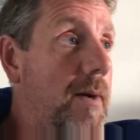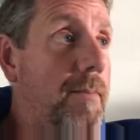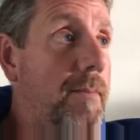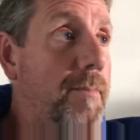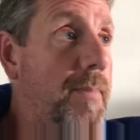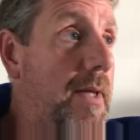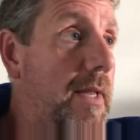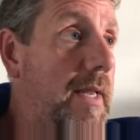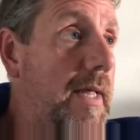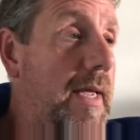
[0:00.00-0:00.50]

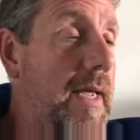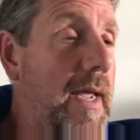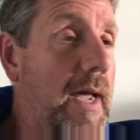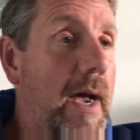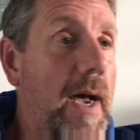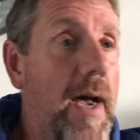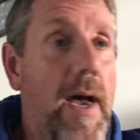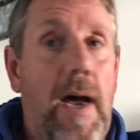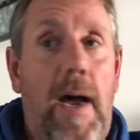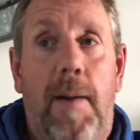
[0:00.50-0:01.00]
Billy,
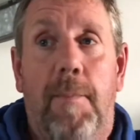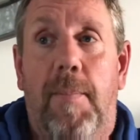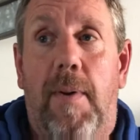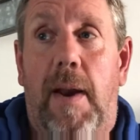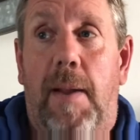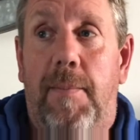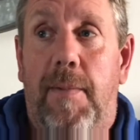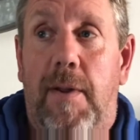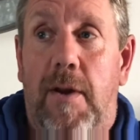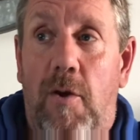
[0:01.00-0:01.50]
but
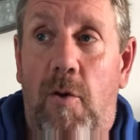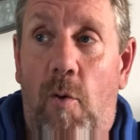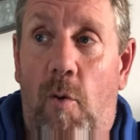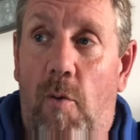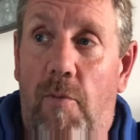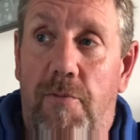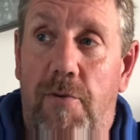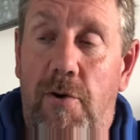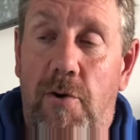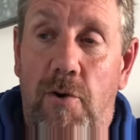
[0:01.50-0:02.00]
I'm going to go
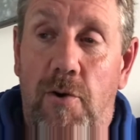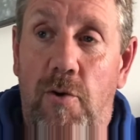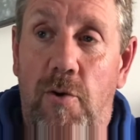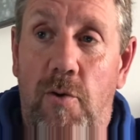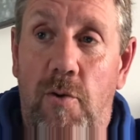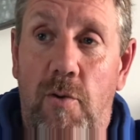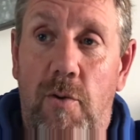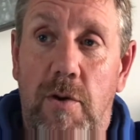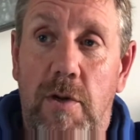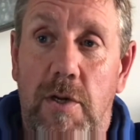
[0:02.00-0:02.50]
over
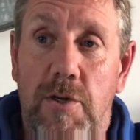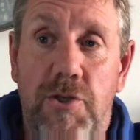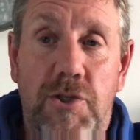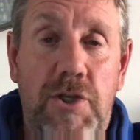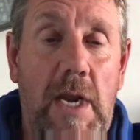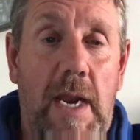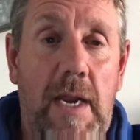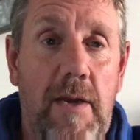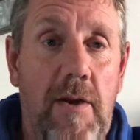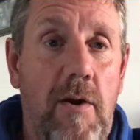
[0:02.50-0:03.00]
to
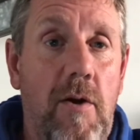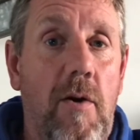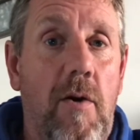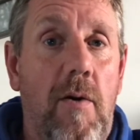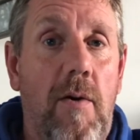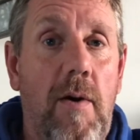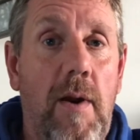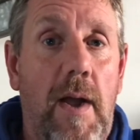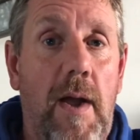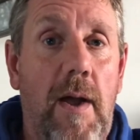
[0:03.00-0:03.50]
Jane
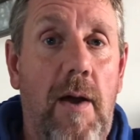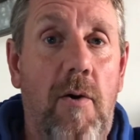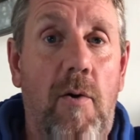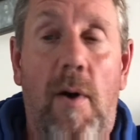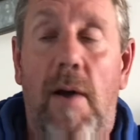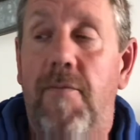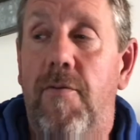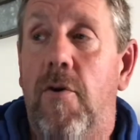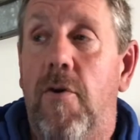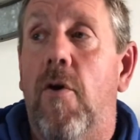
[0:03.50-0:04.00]
here, who I
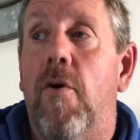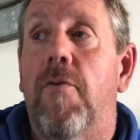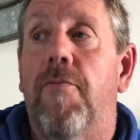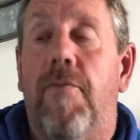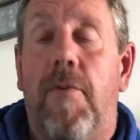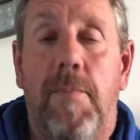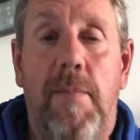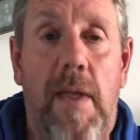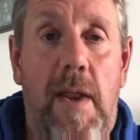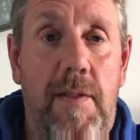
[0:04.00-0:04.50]
haven't heard
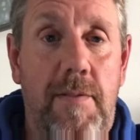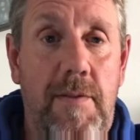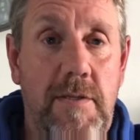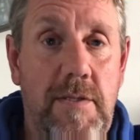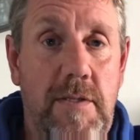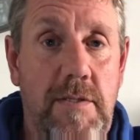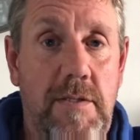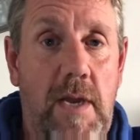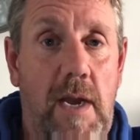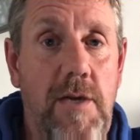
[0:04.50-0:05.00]
from yet in this
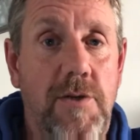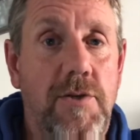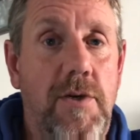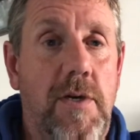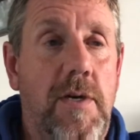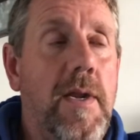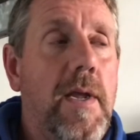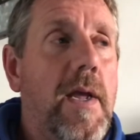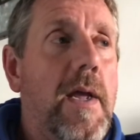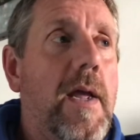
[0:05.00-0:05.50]
discussion.
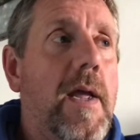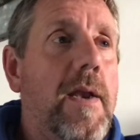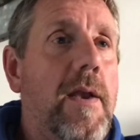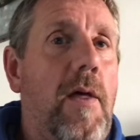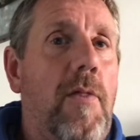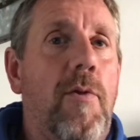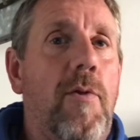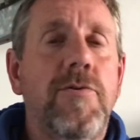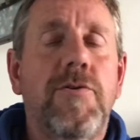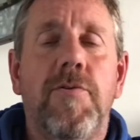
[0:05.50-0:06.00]
Now,
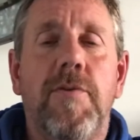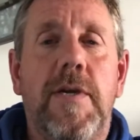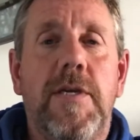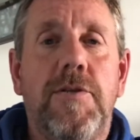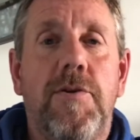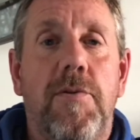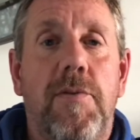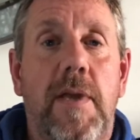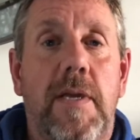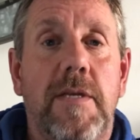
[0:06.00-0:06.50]
those are
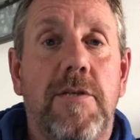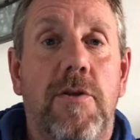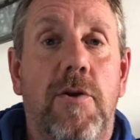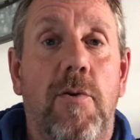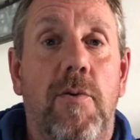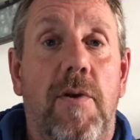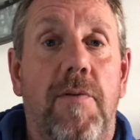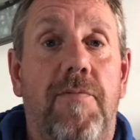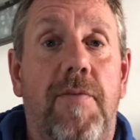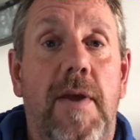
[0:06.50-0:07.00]
easier things to do
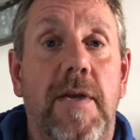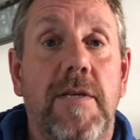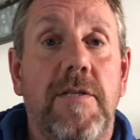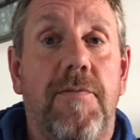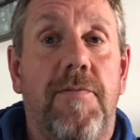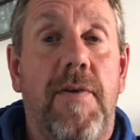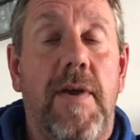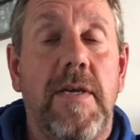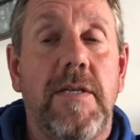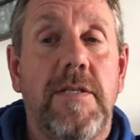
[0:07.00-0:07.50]
in a
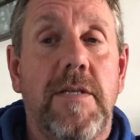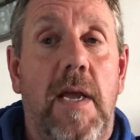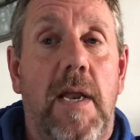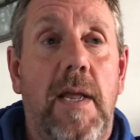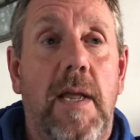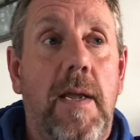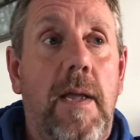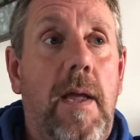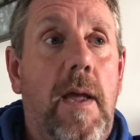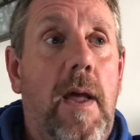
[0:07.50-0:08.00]
face-to-face
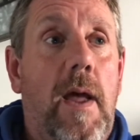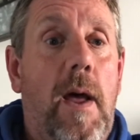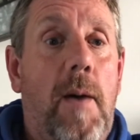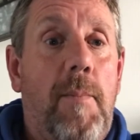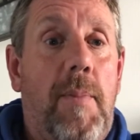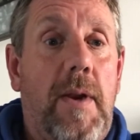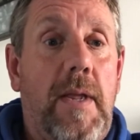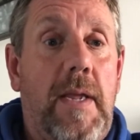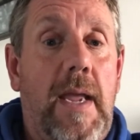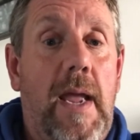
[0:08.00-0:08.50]
setting,
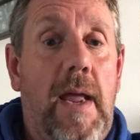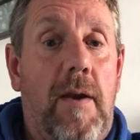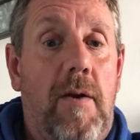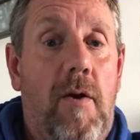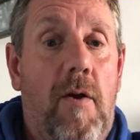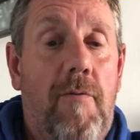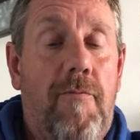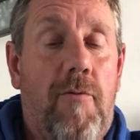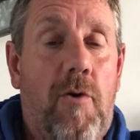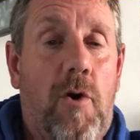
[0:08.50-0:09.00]
but again,
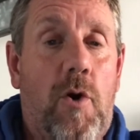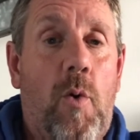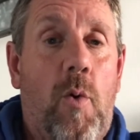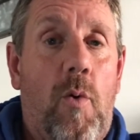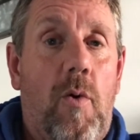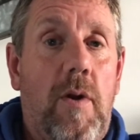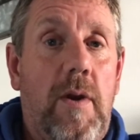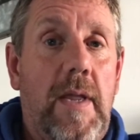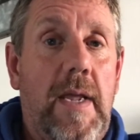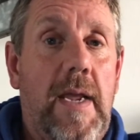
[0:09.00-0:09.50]
for
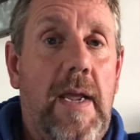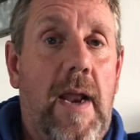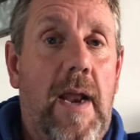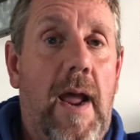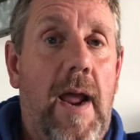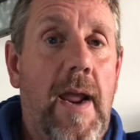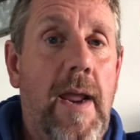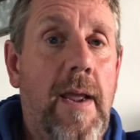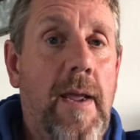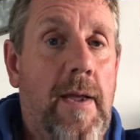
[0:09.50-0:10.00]
Coralie and
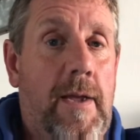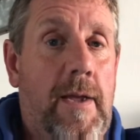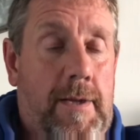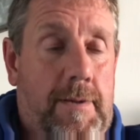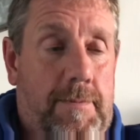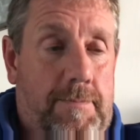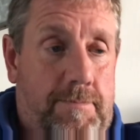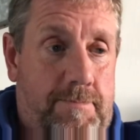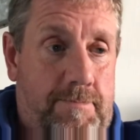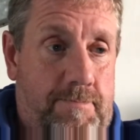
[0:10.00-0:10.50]
I,
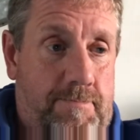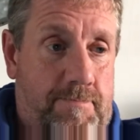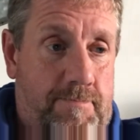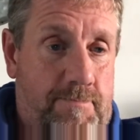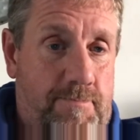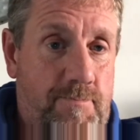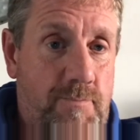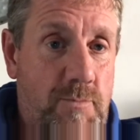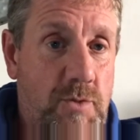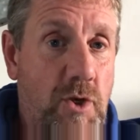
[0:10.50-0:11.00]

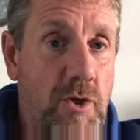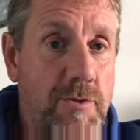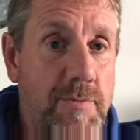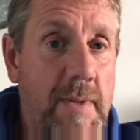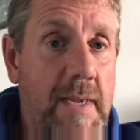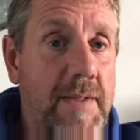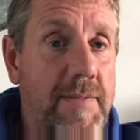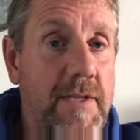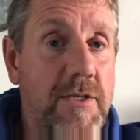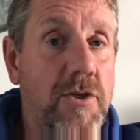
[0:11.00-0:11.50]
excuse
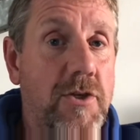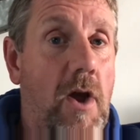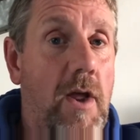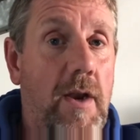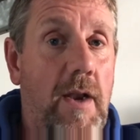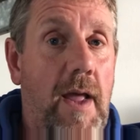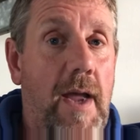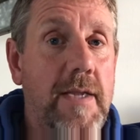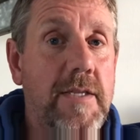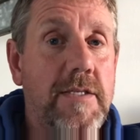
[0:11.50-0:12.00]
me, in this
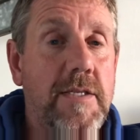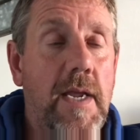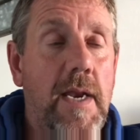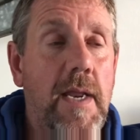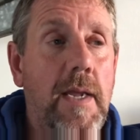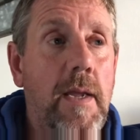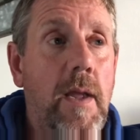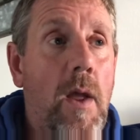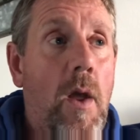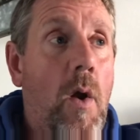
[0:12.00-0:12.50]
online
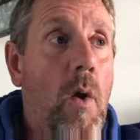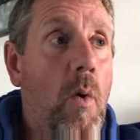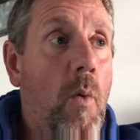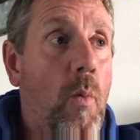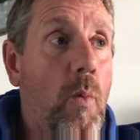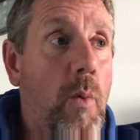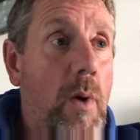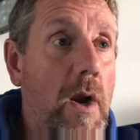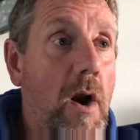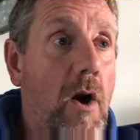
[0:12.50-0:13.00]
setting,
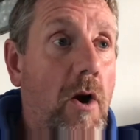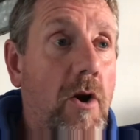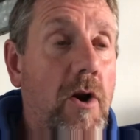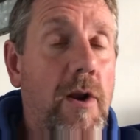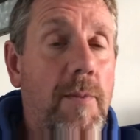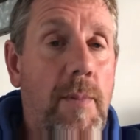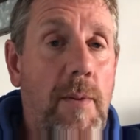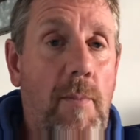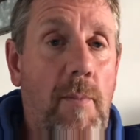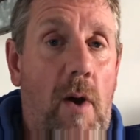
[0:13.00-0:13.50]
we are going to
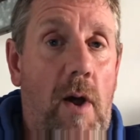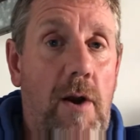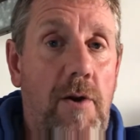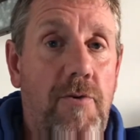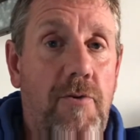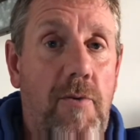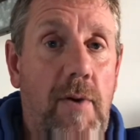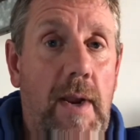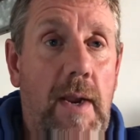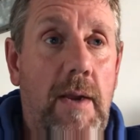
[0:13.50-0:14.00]
be
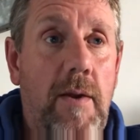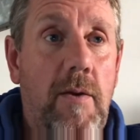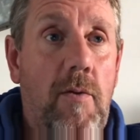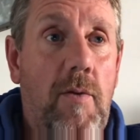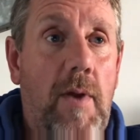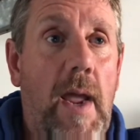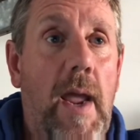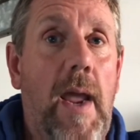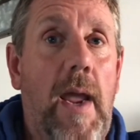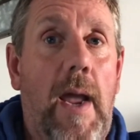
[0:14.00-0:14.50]
monitoring,
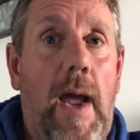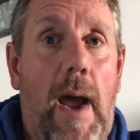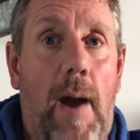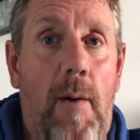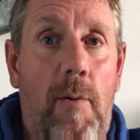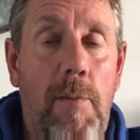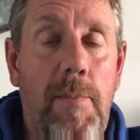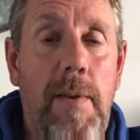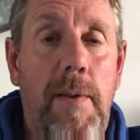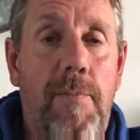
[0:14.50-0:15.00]
okay, how
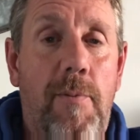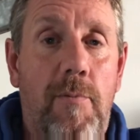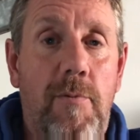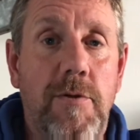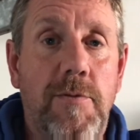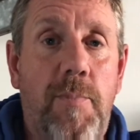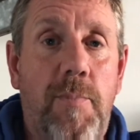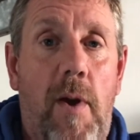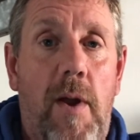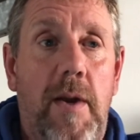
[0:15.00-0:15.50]
are people
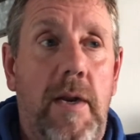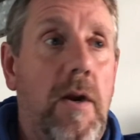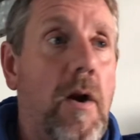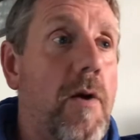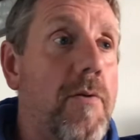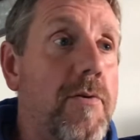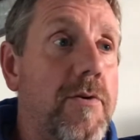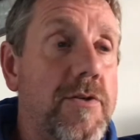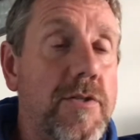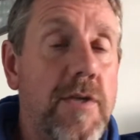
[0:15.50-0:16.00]
responding? Are
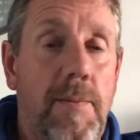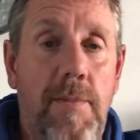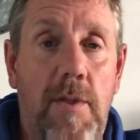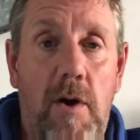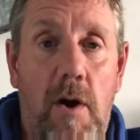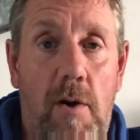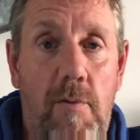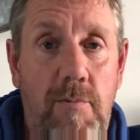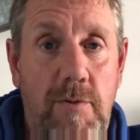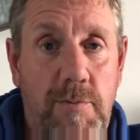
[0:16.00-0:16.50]
there some that
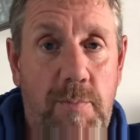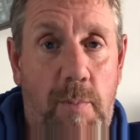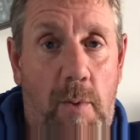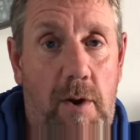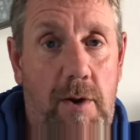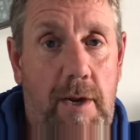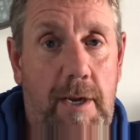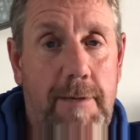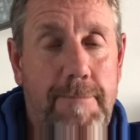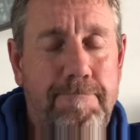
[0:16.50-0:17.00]
aren't
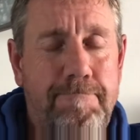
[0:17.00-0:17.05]
responding?